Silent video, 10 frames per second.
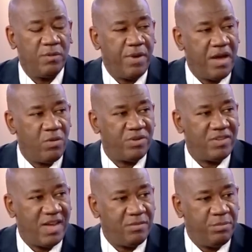for the
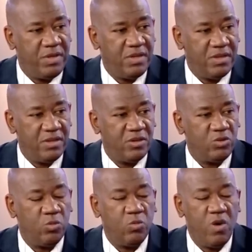powers that be
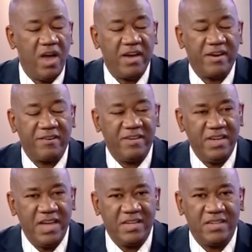to go and
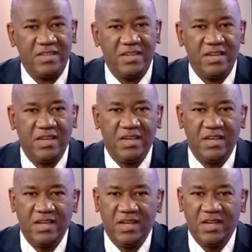create
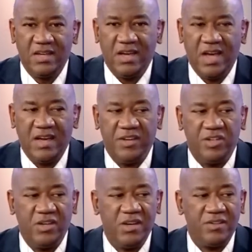
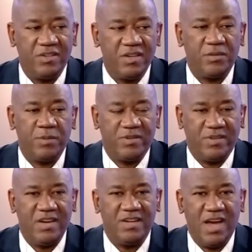additional
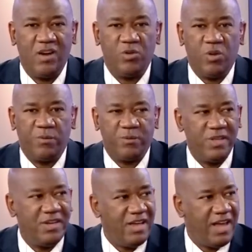6% out of
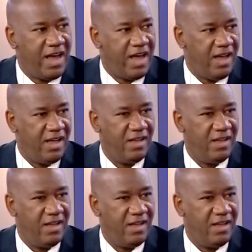thin air